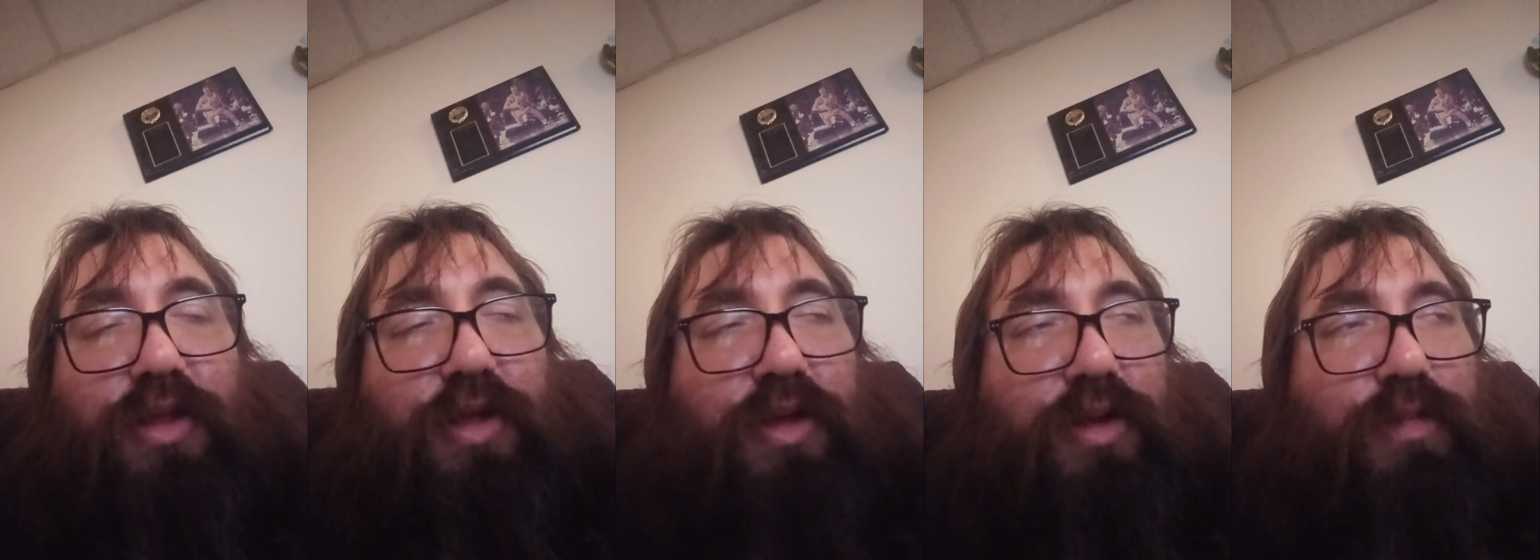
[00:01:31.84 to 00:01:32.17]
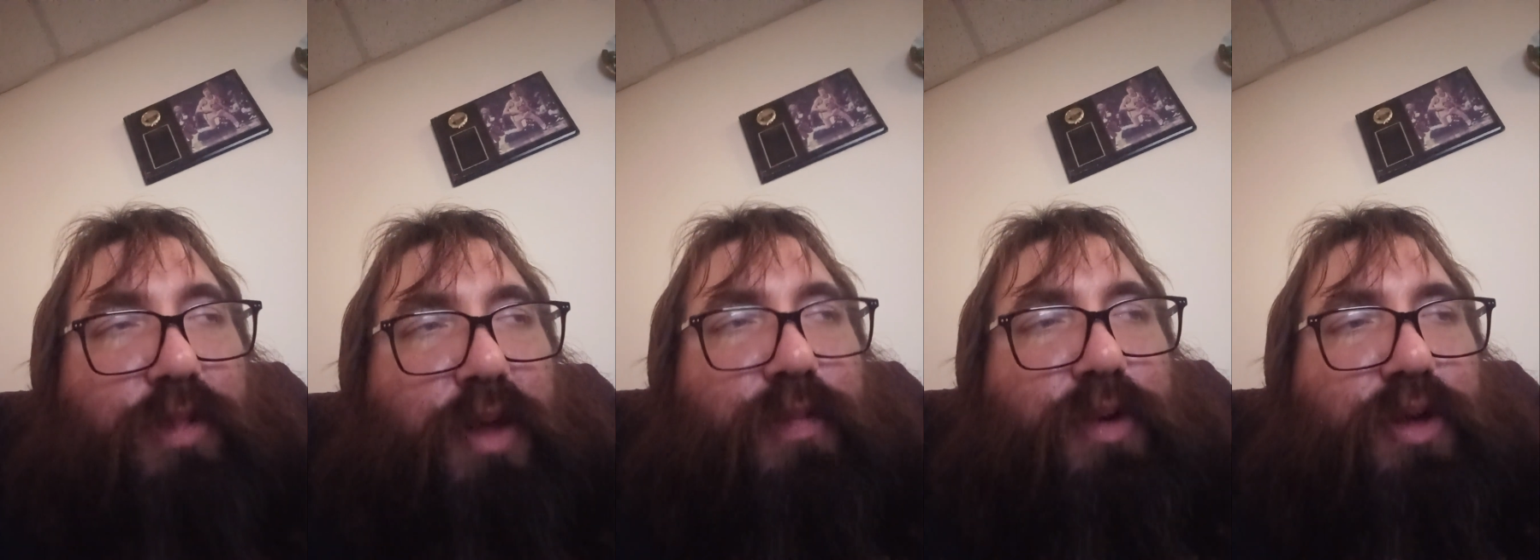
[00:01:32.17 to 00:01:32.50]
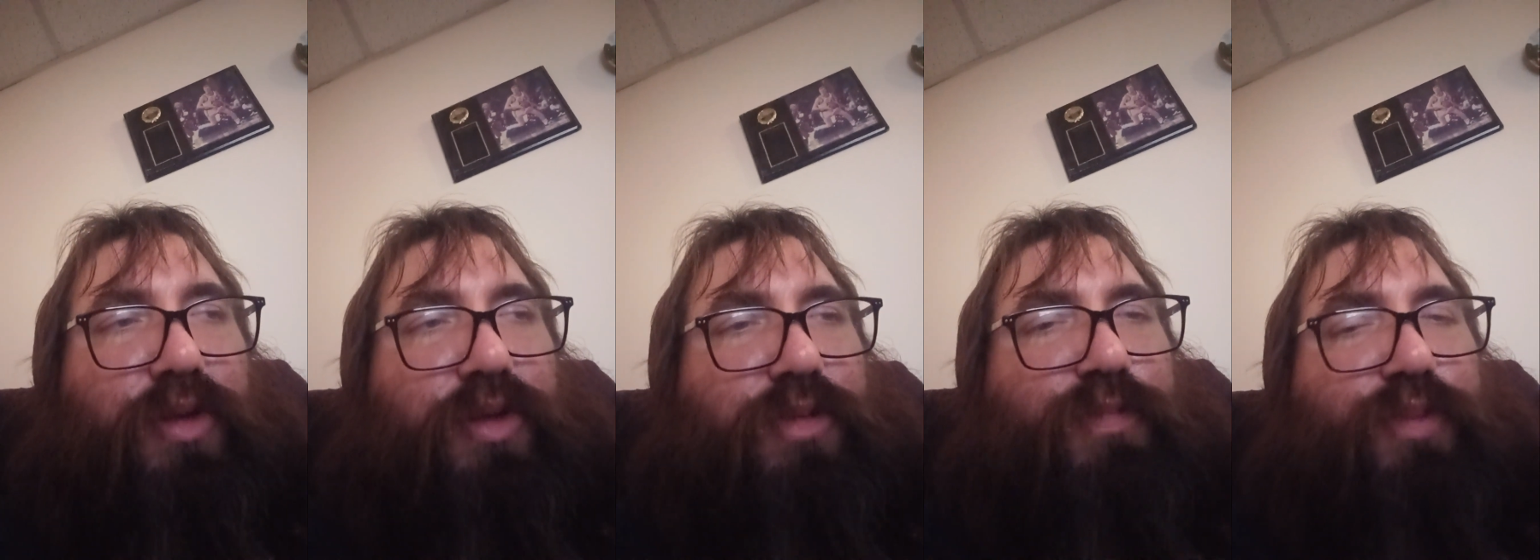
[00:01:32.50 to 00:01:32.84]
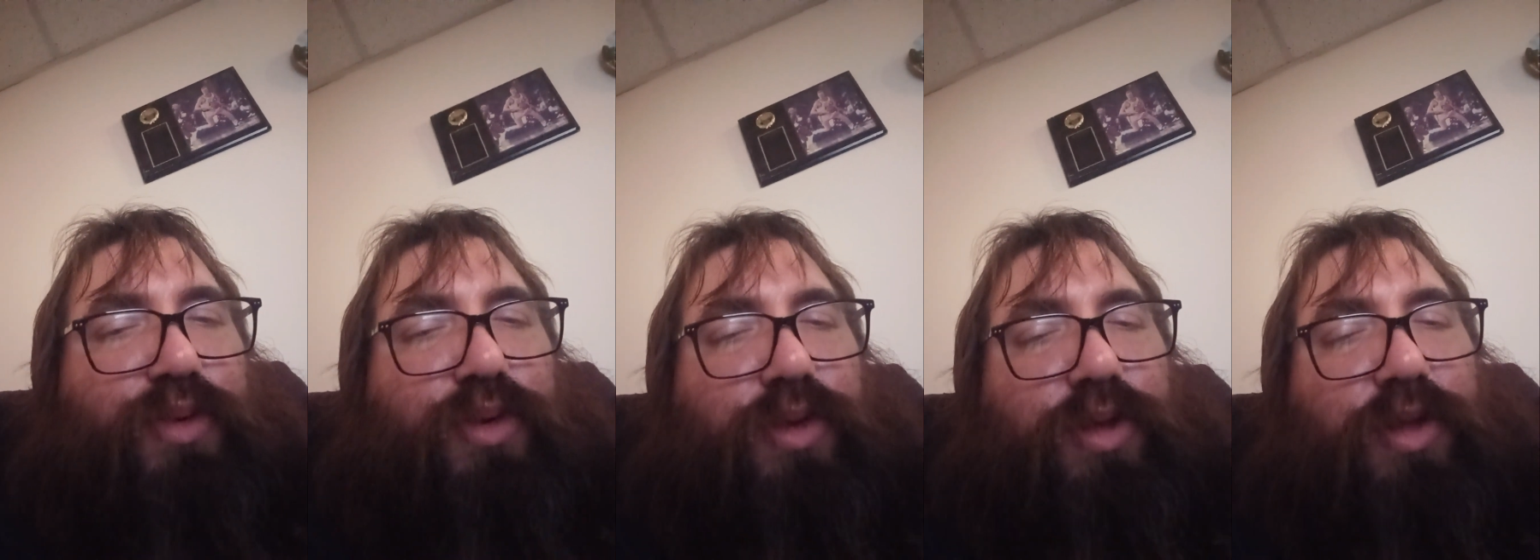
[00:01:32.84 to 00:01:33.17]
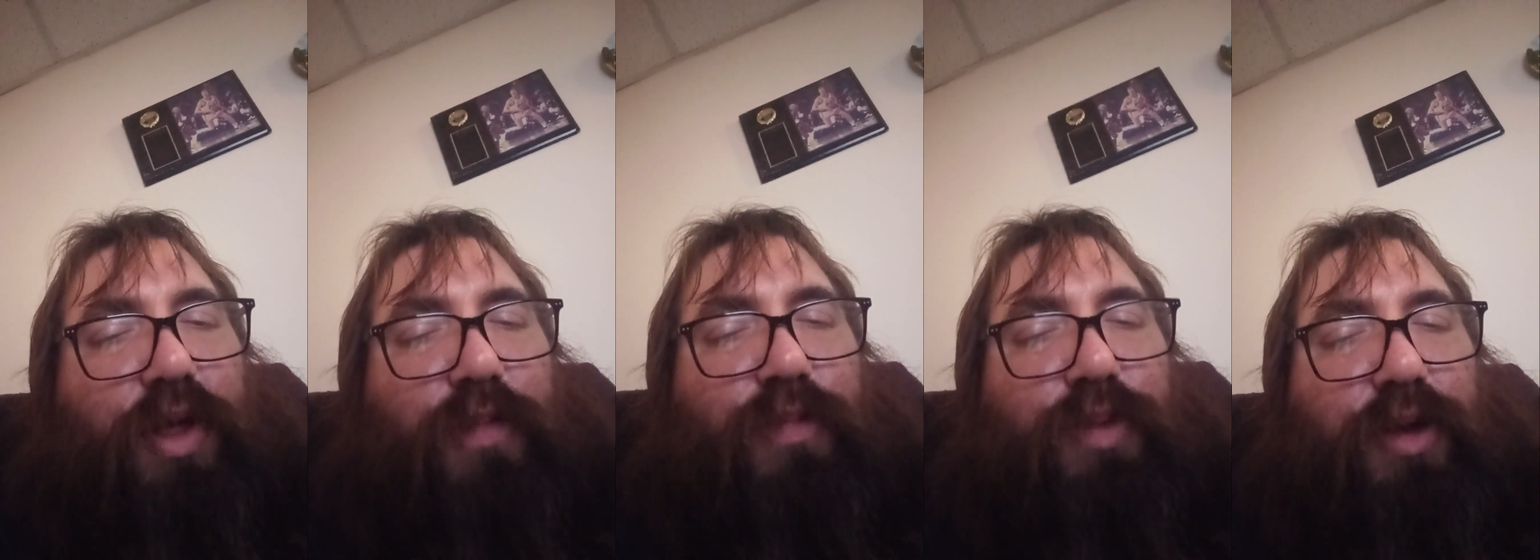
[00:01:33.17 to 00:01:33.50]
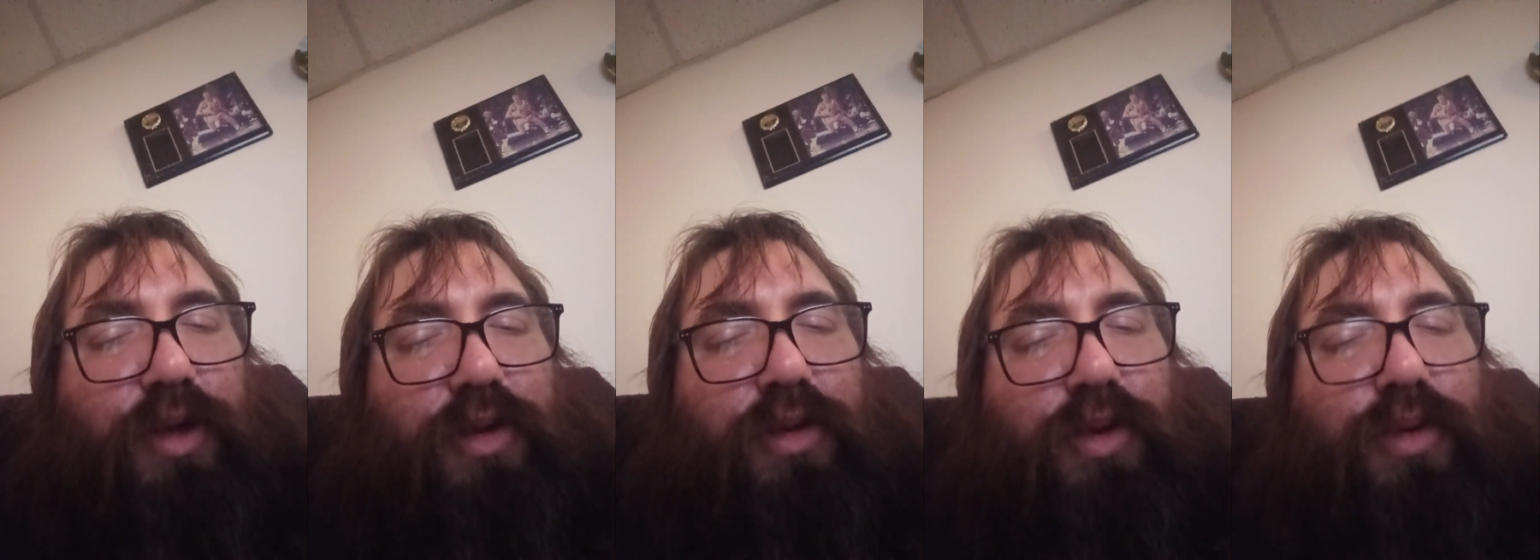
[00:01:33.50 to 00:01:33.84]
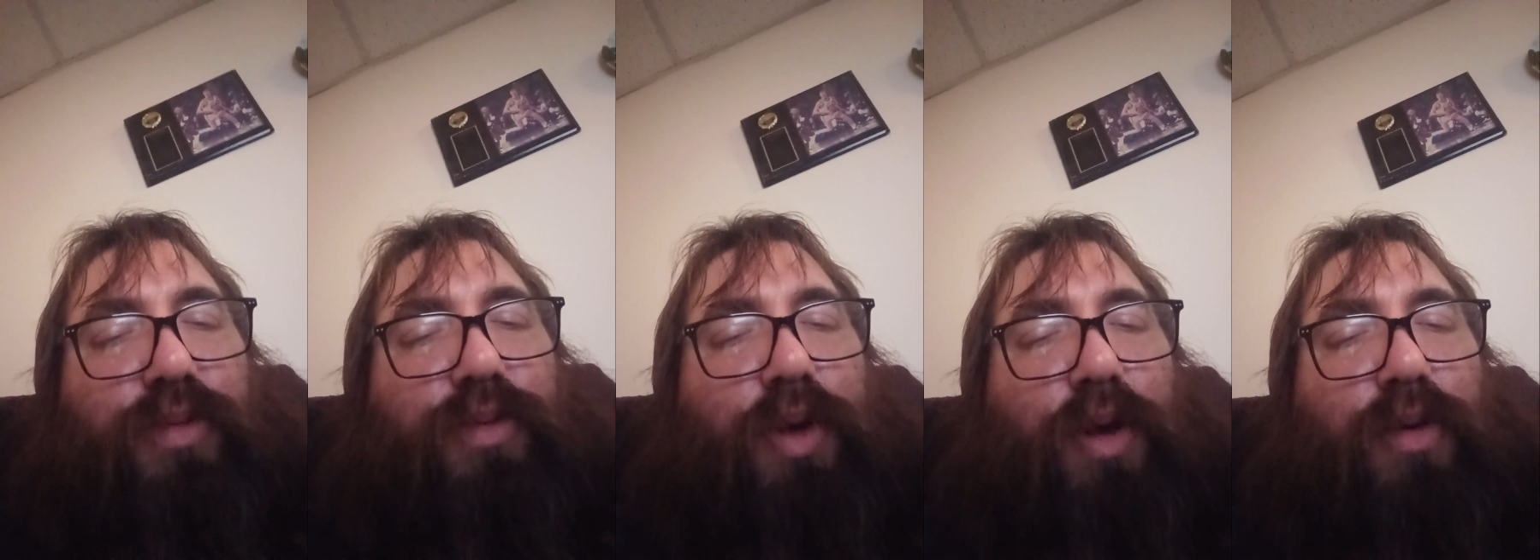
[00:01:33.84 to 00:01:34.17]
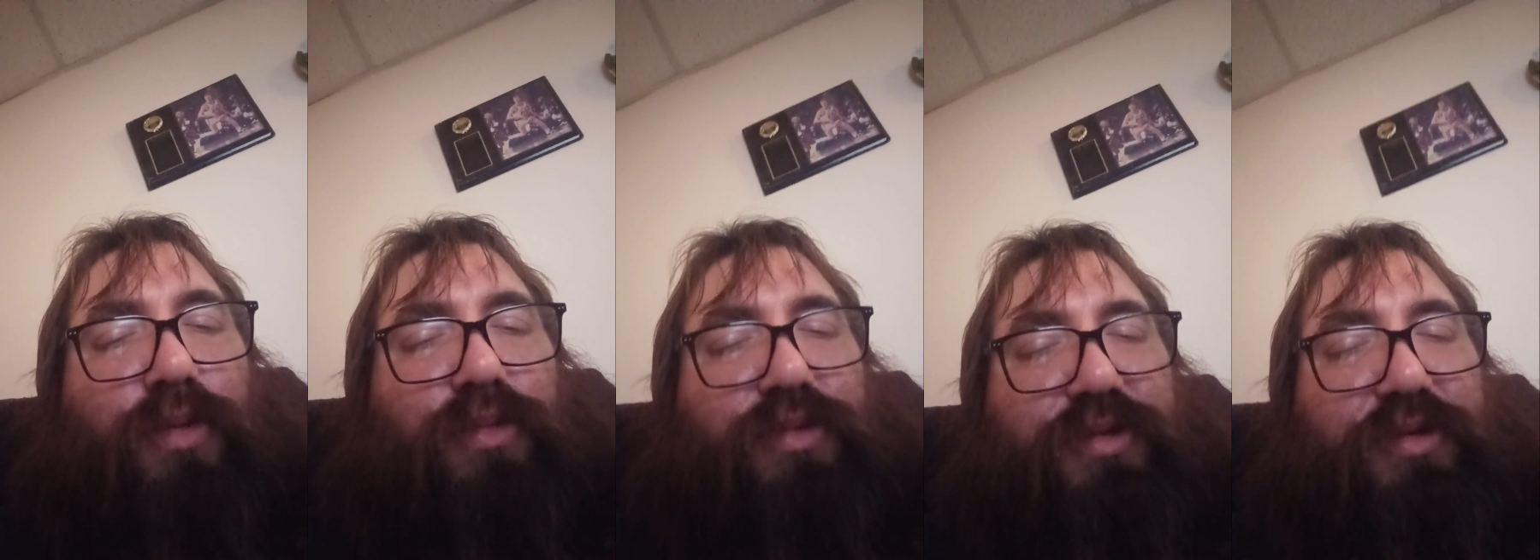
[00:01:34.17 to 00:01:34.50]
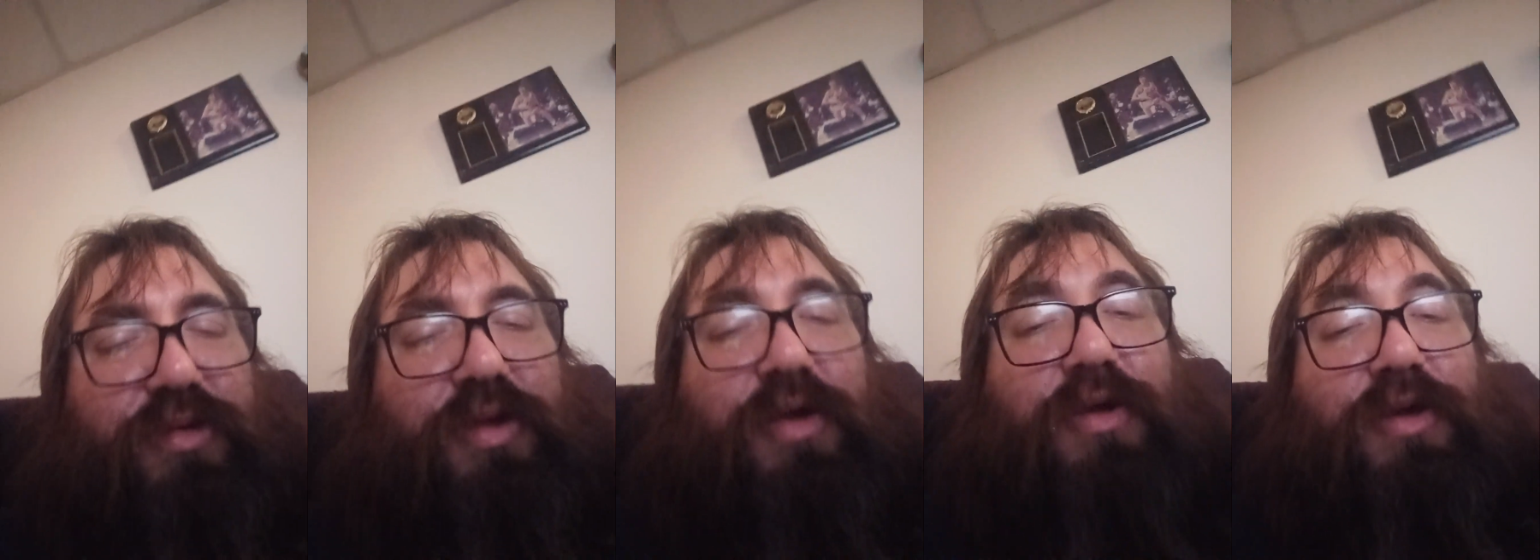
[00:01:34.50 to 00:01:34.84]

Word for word: and maybe a sports update. Who knows?